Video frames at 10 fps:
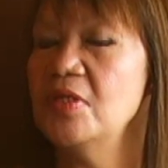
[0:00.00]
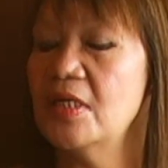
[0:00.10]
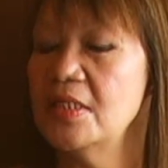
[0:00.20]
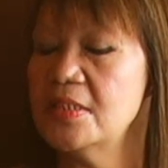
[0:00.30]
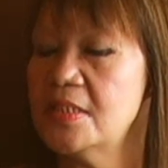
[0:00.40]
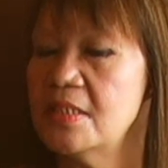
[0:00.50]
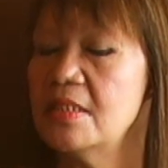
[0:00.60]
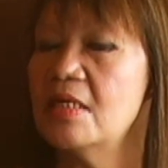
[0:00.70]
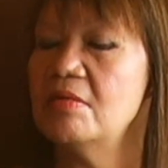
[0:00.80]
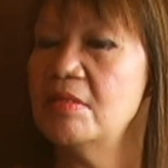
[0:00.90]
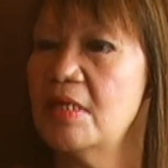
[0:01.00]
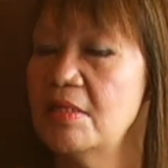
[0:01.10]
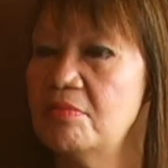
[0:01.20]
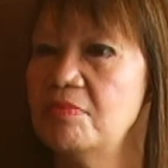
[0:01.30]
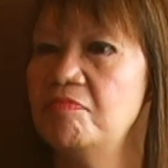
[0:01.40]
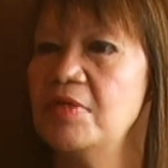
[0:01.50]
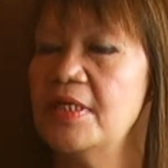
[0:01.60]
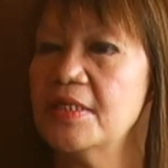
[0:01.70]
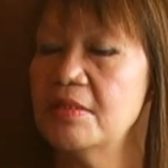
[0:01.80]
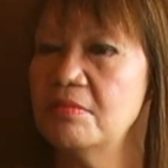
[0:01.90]
when I sit down and I
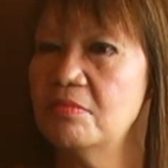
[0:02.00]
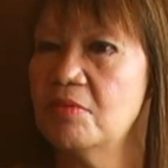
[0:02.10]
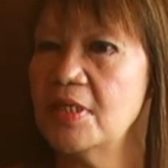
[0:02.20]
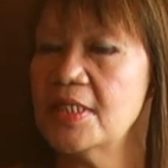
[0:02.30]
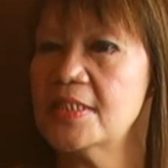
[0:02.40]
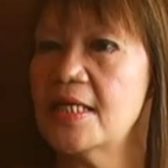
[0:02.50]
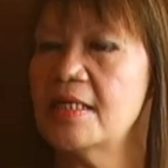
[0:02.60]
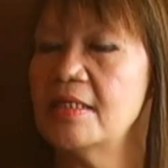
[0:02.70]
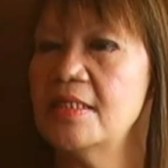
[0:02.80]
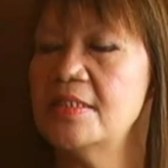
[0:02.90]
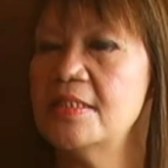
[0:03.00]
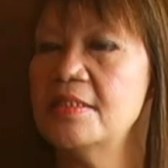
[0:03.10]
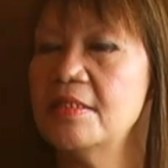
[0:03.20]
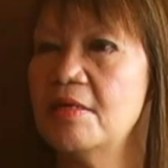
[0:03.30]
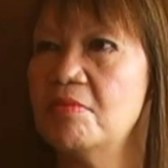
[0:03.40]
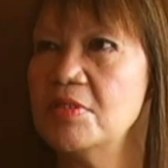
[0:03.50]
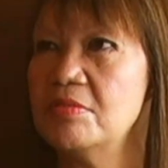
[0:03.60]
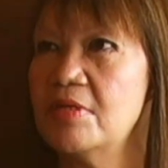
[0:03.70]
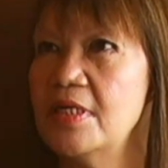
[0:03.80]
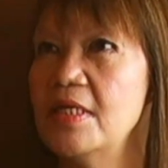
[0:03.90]
reflect and what exactly is it that I want to
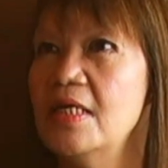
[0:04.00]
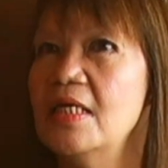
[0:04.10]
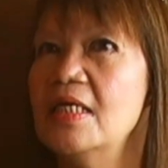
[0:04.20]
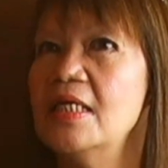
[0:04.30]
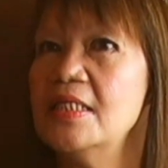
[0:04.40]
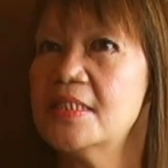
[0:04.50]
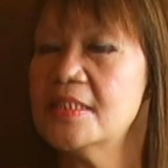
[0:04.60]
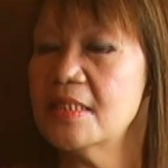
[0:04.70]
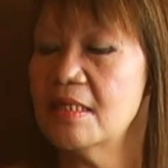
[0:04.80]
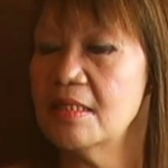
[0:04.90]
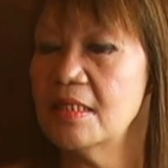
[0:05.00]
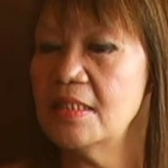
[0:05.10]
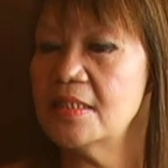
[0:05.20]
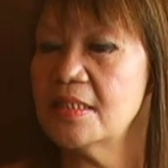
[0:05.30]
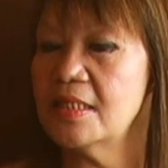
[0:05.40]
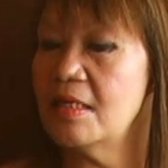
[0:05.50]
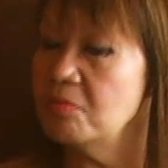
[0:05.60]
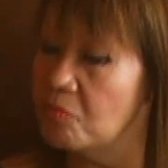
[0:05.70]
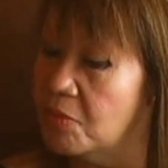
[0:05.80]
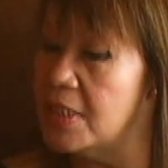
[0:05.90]
write, and
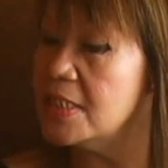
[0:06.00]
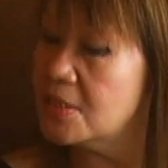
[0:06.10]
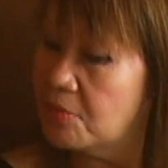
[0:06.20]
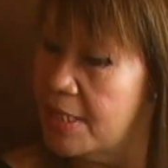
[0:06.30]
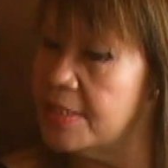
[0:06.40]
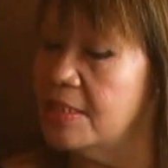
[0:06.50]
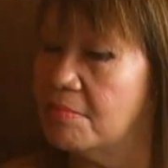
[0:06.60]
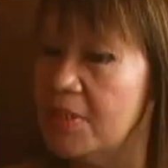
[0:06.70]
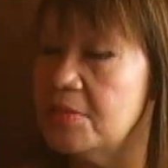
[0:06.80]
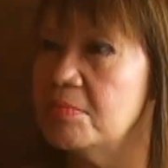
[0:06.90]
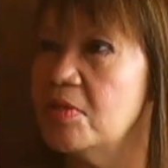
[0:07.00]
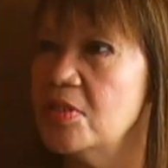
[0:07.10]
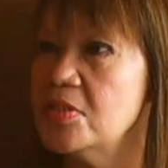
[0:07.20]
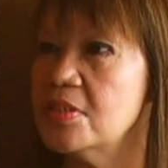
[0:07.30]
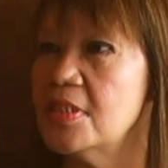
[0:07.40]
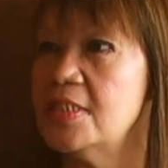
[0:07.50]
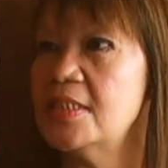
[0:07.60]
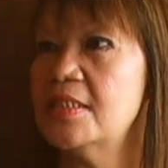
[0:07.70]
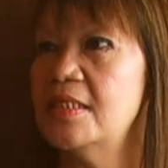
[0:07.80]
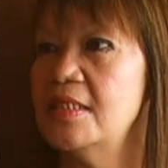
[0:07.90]
when it's writing in my subconscious, it's
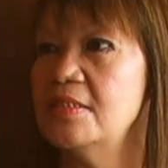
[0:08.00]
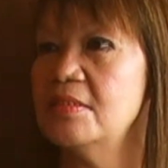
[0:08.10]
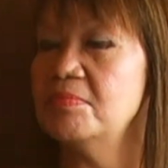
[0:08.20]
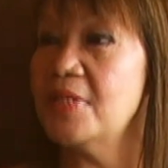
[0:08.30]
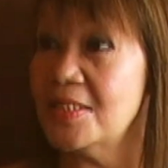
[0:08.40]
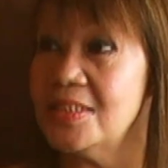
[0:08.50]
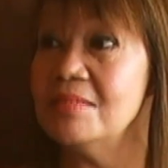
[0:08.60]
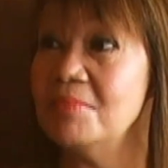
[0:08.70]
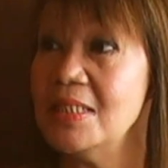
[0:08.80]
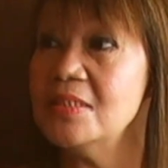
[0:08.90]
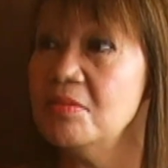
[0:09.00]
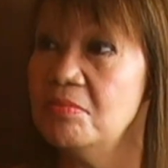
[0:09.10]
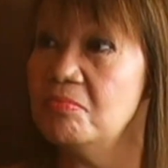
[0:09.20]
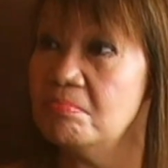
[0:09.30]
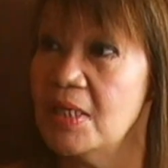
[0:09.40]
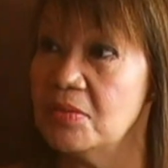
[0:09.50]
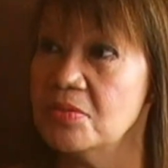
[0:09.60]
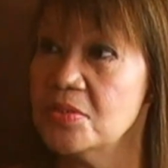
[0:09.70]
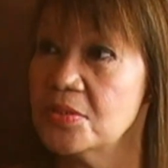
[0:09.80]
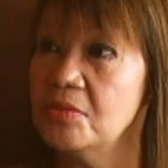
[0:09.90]
a case of touching base with my
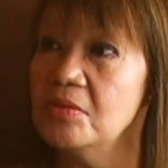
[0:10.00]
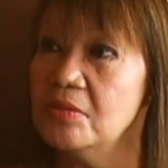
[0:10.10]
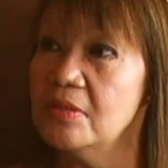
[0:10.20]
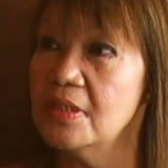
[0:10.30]
own soul.